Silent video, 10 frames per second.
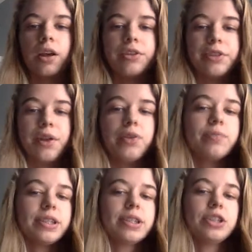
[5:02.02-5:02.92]
So those
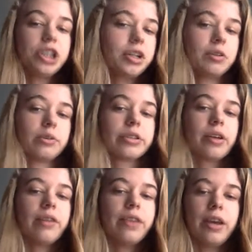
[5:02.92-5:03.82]
missing shingles
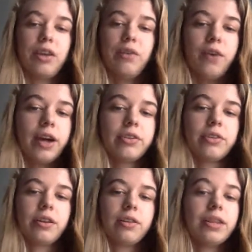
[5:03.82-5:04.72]
that you
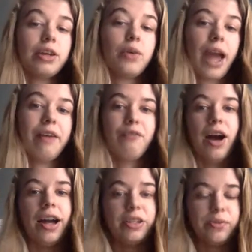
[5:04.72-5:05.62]
can't
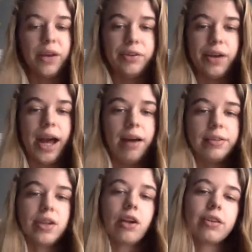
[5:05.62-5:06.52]
find around your house
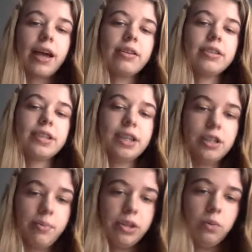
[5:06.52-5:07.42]
are likely to end
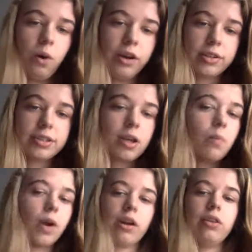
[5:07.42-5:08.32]
up in the water
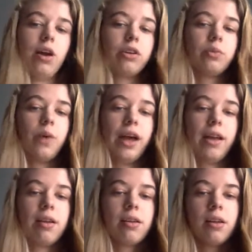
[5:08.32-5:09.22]
somewhere along the way,
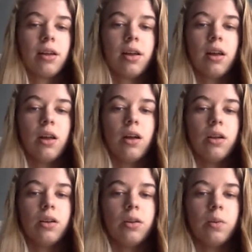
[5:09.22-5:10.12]

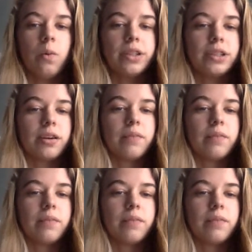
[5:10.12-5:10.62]
which